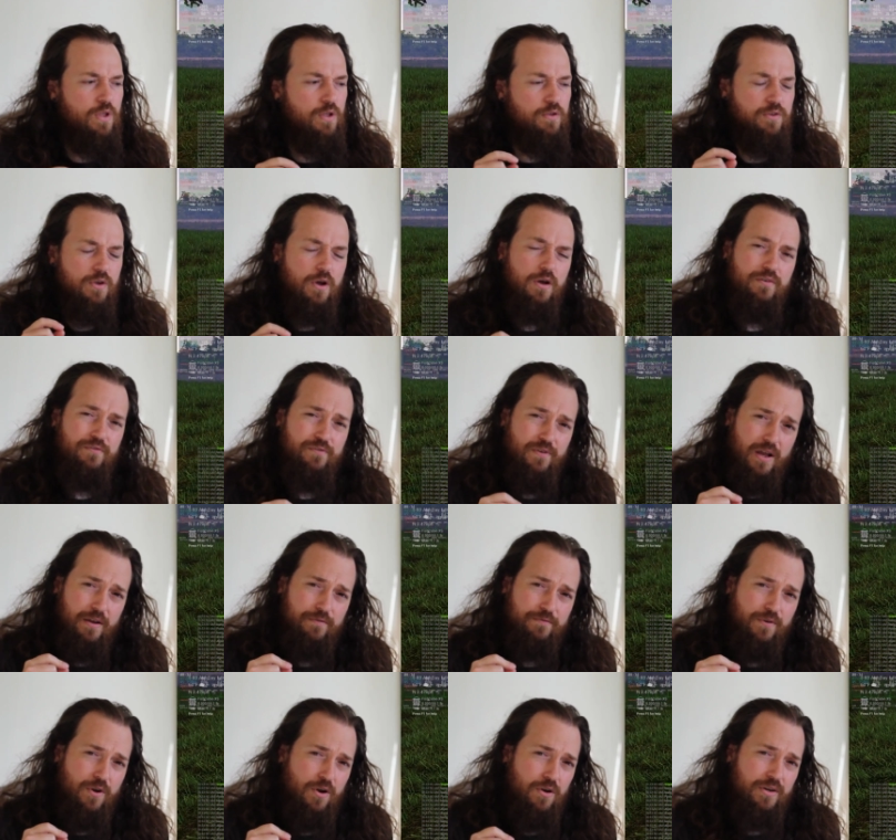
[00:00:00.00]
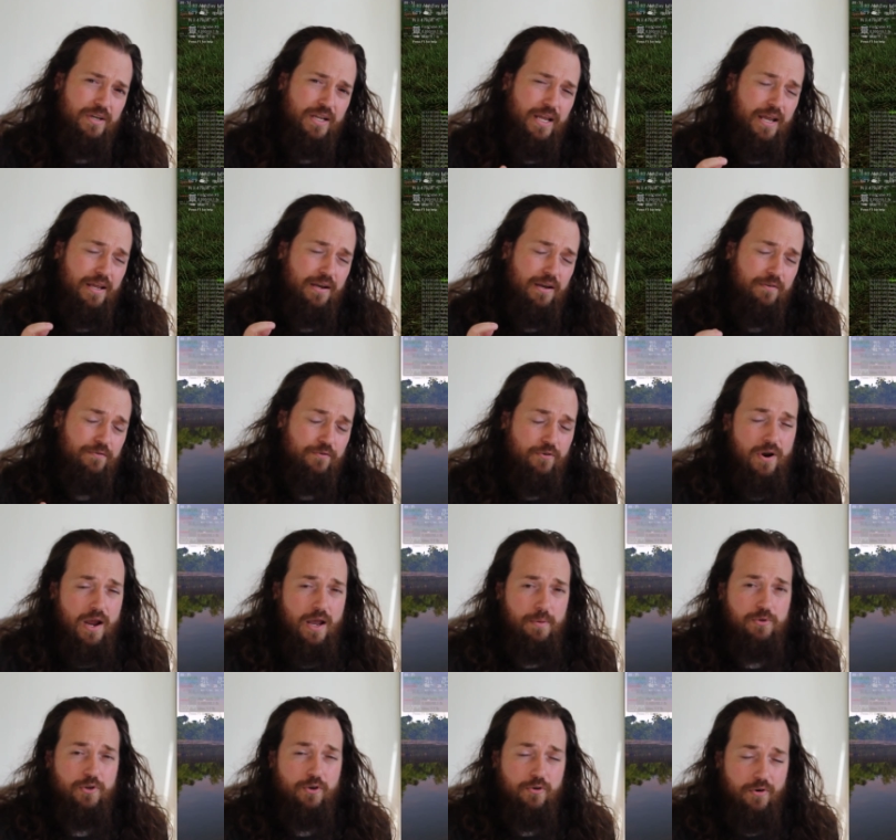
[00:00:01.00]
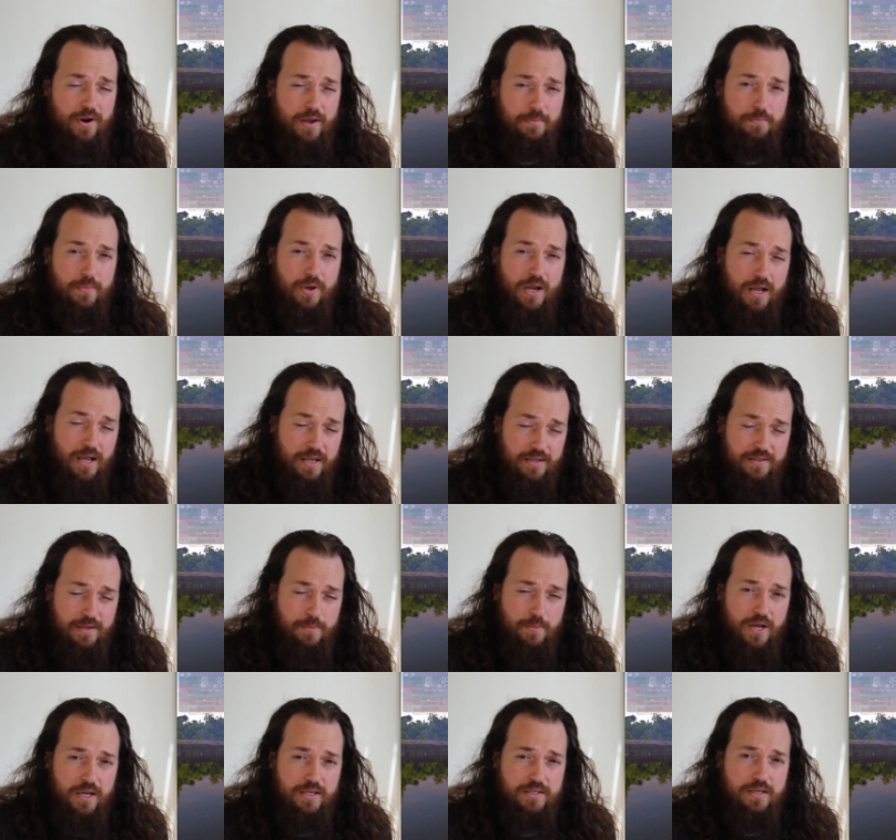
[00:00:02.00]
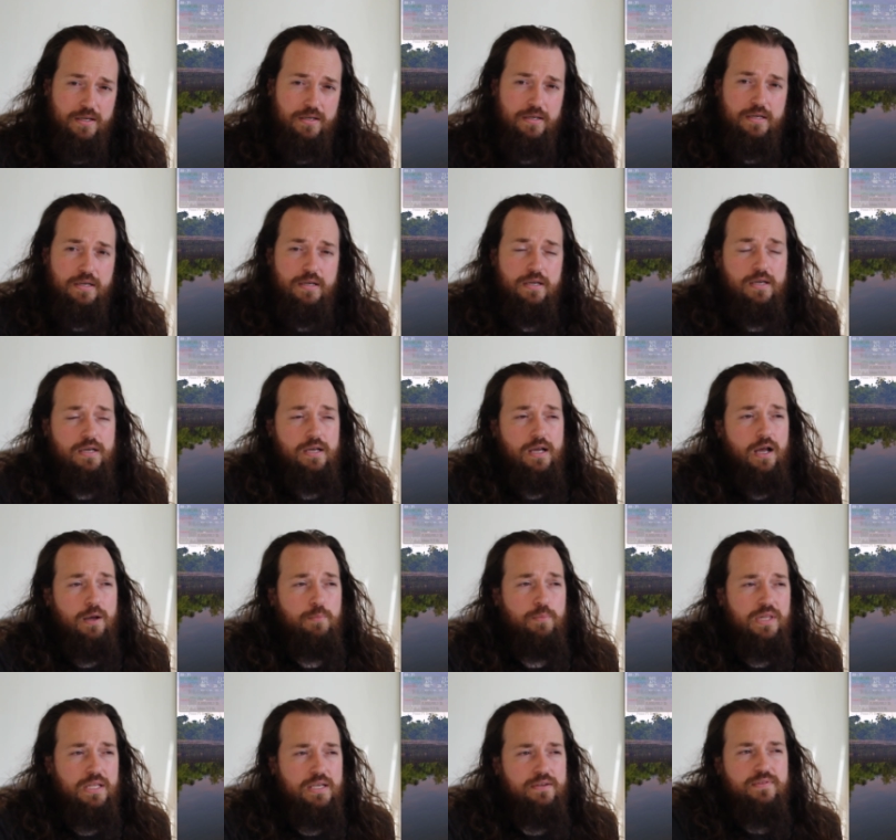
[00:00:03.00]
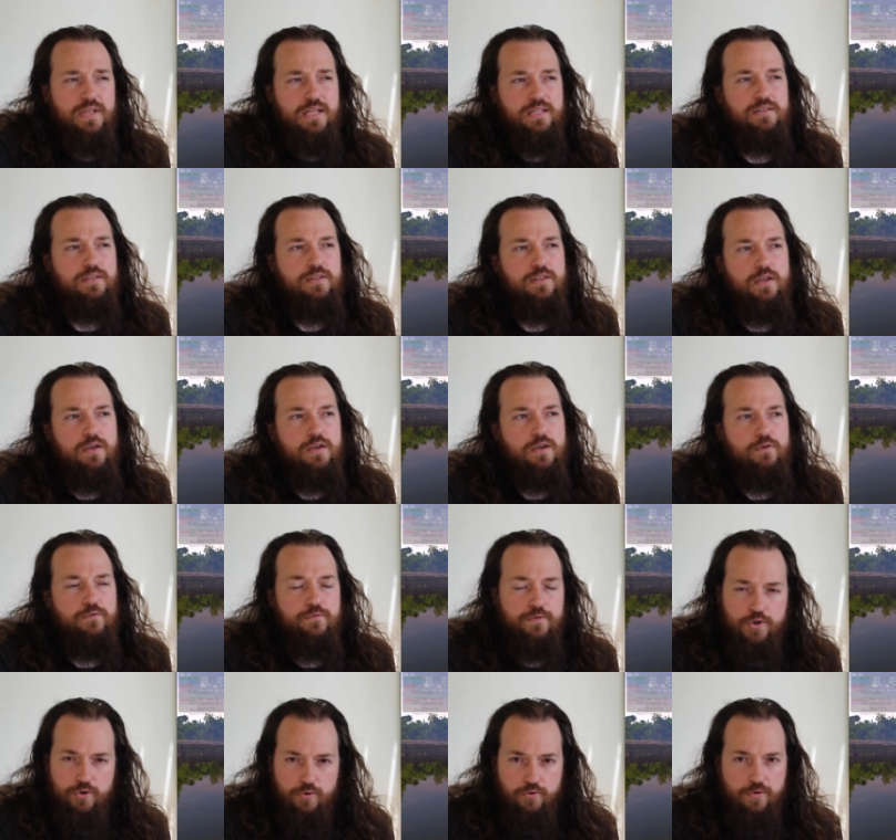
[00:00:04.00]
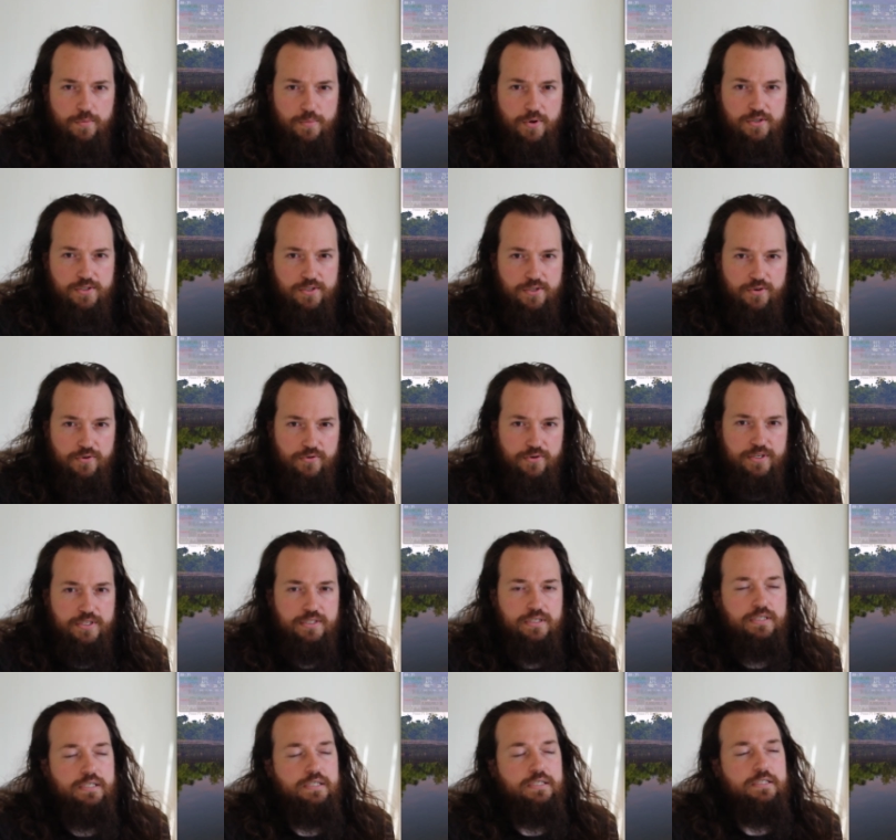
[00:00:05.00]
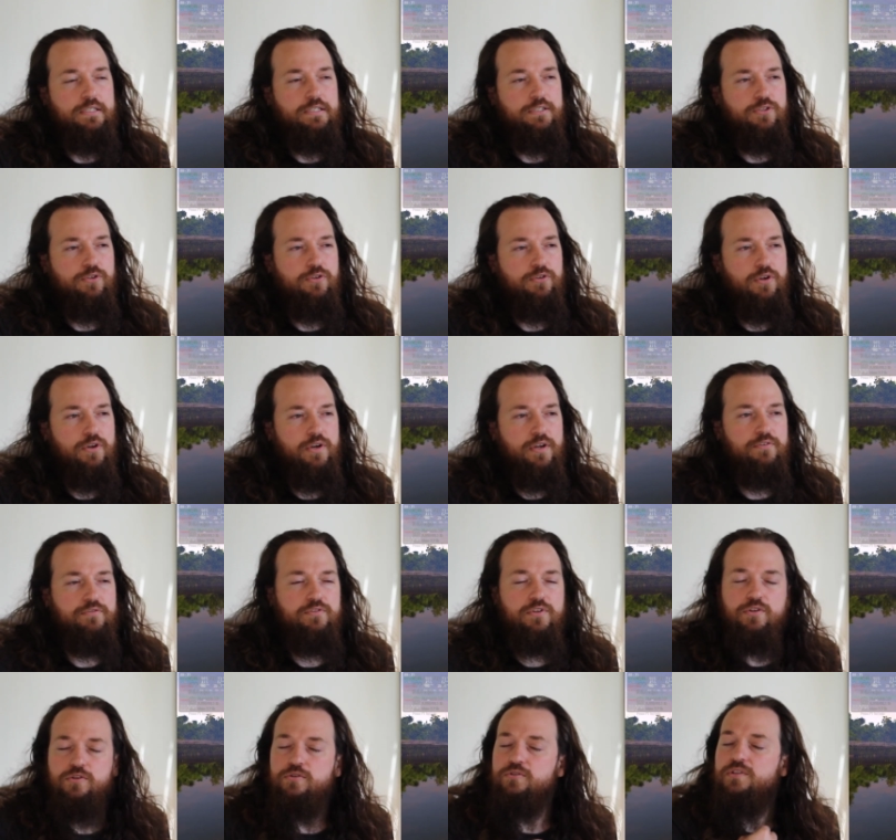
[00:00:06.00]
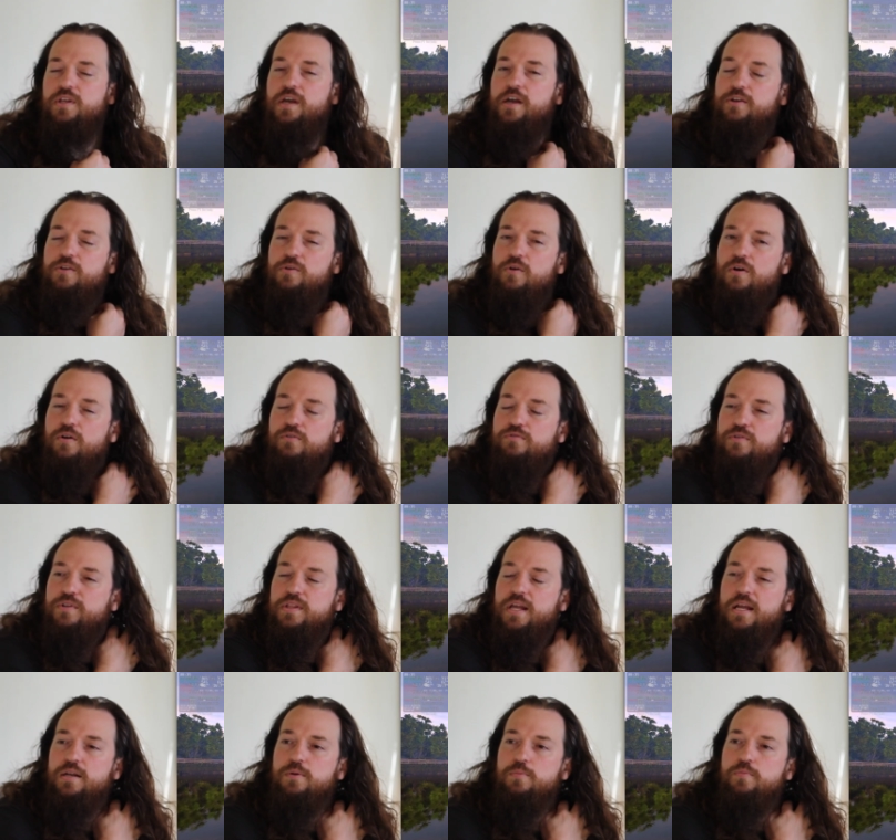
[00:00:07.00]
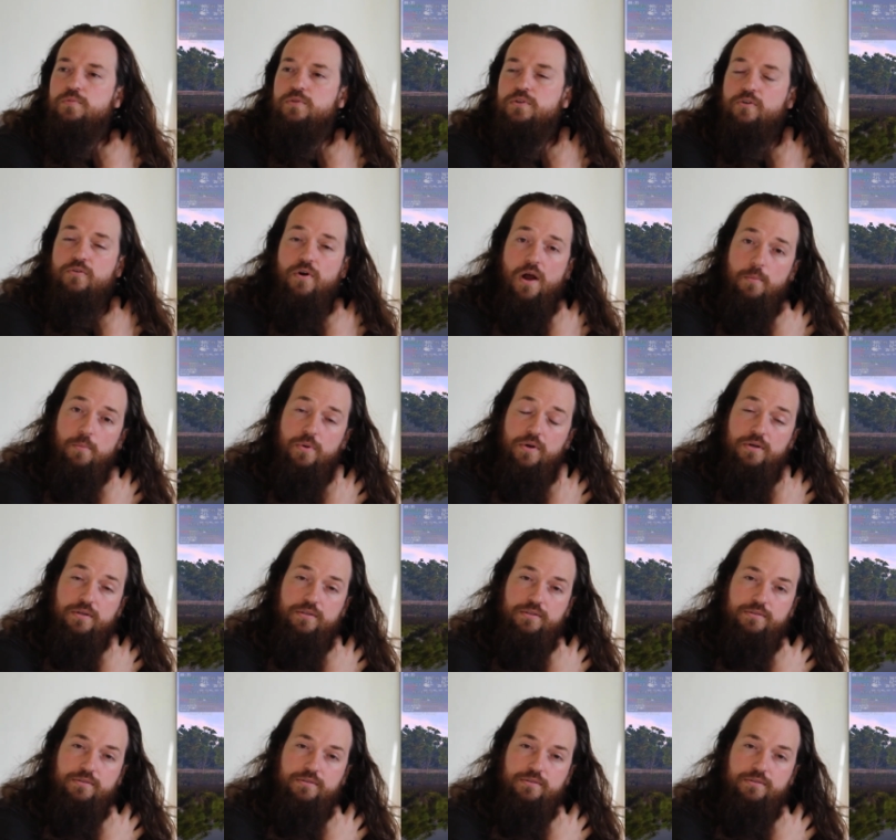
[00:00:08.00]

So I've, I've gone and I've grabbed Grub Customizer. I believe that's in the official repositories, so you don't have to use the A U R for that. The Grub